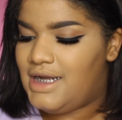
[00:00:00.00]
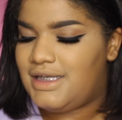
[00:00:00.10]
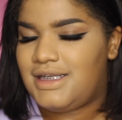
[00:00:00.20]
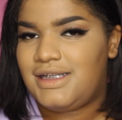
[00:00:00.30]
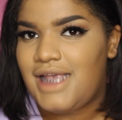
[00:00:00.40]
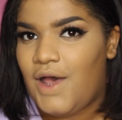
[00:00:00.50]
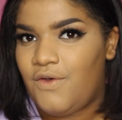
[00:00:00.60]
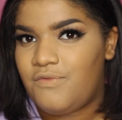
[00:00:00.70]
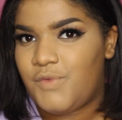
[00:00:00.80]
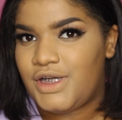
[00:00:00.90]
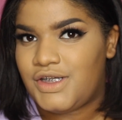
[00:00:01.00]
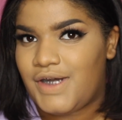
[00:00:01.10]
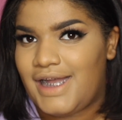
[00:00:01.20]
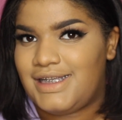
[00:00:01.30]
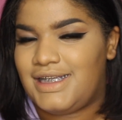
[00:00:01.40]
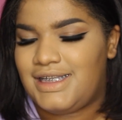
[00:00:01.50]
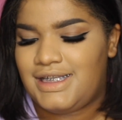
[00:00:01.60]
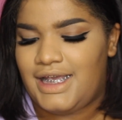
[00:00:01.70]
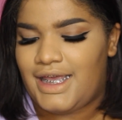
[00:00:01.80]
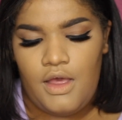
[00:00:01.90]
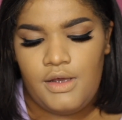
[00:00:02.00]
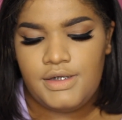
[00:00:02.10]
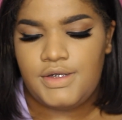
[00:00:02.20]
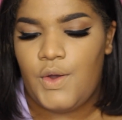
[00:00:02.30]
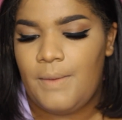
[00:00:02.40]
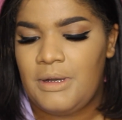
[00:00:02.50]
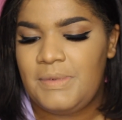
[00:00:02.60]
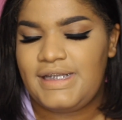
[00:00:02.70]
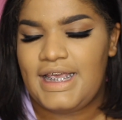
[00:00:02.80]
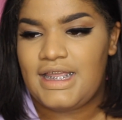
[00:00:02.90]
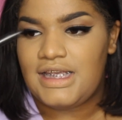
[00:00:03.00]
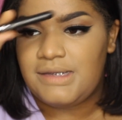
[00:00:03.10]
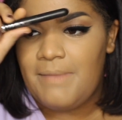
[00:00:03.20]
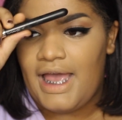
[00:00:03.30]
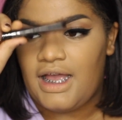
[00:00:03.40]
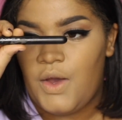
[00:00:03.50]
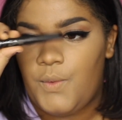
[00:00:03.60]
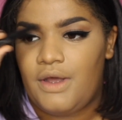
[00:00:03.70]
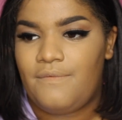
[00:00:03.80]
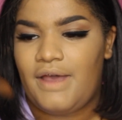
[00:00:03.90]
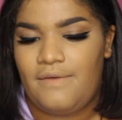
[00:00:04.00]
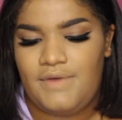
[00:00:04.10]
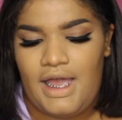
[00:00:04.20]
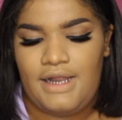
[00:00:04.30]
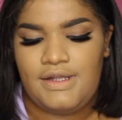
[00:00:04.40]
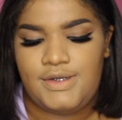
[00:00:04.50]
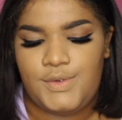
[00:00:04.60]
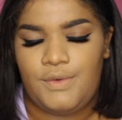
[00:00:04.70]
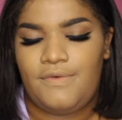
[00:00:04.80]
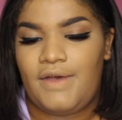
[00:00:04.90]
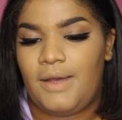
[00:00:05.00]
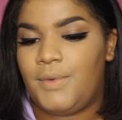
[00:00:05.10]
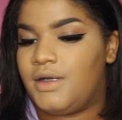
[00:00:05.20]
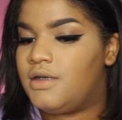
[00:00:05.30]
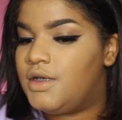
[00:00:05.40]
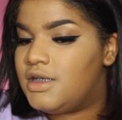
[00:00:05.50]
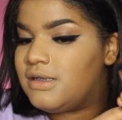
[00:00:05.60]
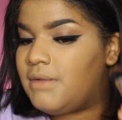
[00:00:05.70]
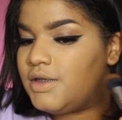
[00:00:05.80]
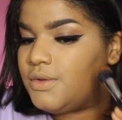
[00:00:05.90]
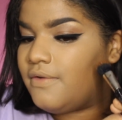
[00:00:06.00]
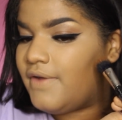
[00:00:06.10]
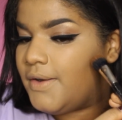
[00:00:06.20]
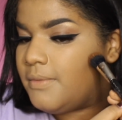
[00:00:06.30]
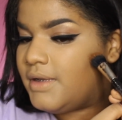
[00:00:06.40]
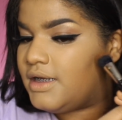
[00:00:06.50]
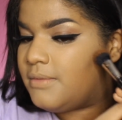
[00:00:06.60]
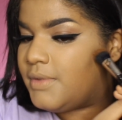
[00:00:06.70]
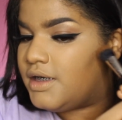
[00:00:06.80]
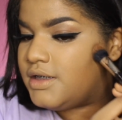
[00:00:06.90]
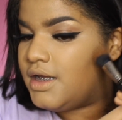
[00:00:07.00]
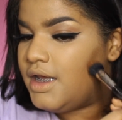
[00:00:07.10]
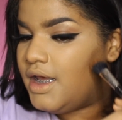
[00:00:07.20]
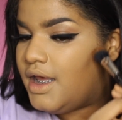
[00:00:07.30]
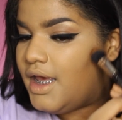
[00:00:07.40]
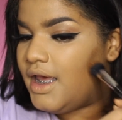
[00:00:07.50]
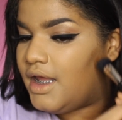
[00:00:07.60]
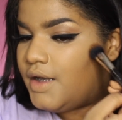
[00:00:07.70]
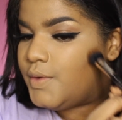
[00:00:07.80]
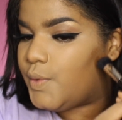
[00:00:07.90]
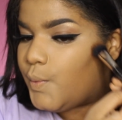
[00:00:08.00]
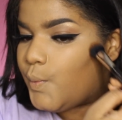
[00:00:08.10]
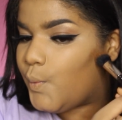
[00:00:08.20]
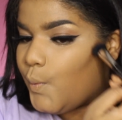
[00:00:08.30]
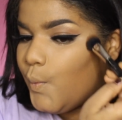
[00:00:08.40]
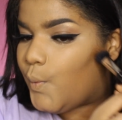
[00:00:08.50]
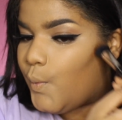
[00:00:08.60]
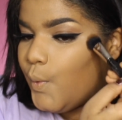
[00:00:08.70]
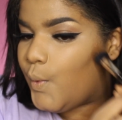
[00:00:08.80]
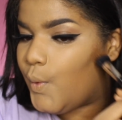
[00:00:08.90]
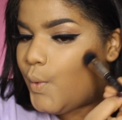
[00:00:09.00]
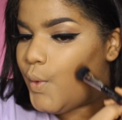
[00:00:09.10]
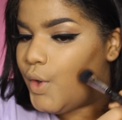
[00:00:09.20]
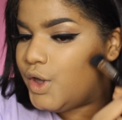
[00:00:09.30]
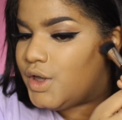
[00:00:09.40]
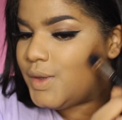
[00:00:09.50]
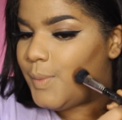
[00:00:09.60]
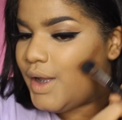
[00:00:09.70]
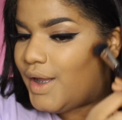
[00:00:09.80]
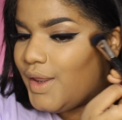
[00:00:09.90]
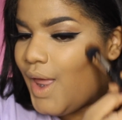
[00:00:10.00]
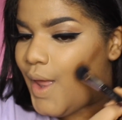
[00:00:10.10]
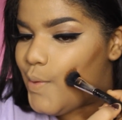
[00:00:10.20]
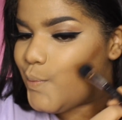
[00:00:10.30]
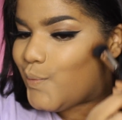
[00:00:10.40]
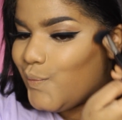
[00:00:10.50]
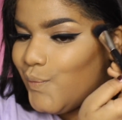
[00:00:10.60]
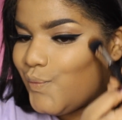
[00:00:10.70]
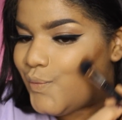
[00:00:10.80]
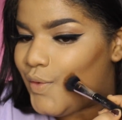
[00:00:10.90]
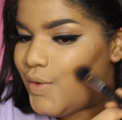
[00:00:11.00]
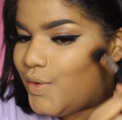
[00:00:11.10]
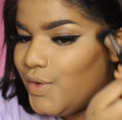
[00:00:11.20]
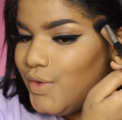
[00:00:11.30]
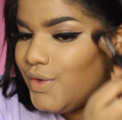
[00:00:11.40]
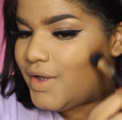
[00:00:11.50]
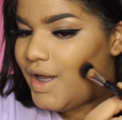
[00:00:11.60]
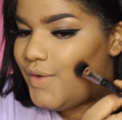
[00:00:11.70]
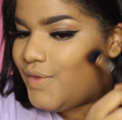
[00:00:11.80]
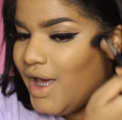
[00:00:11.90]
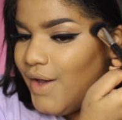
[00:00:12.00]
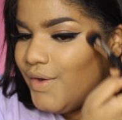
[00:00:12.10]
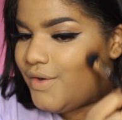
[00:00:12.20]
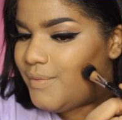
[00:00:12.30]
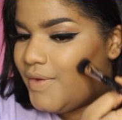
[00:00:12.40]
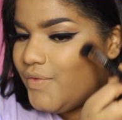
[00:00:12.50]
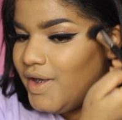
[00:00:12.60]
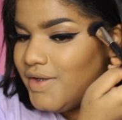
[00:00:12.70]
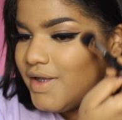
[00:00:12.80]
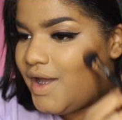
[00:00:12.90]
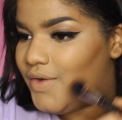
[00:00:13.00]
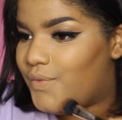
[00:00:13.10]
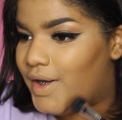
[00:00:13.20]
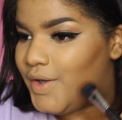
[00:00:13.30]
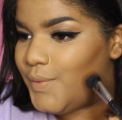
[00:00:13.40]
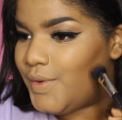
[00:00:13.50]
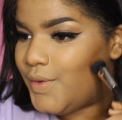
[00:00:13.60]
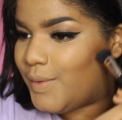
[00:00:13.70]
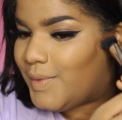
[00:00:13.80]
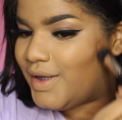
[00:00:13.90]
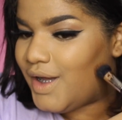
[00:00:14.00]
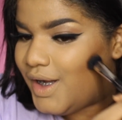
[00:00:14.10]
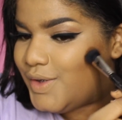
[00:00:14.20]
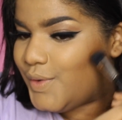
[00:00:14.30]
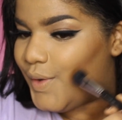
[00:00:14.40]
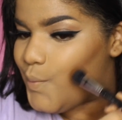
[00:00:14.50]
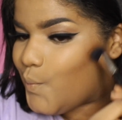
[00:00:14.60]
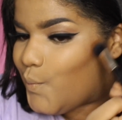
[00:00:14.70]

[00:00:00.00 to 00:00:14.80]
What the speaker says: and it's this e.l.f. Moisturizing Stick. So I'm going to be taking this MAC 159, this small dual fiber blending brush, and just applying that to the kind of the outer of my face, kind of where you would normally contour.